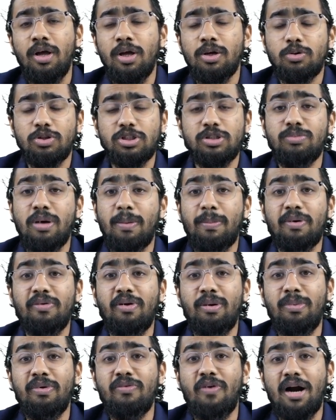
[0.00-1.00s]
question paper
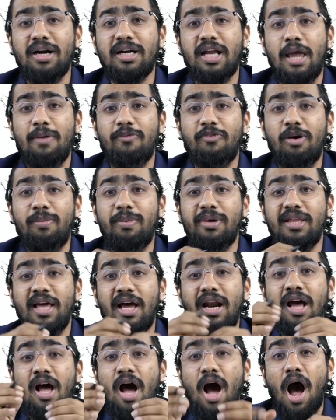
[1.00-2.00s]
will be what type will be
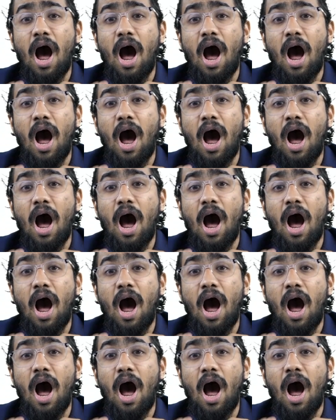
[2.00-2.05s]
there?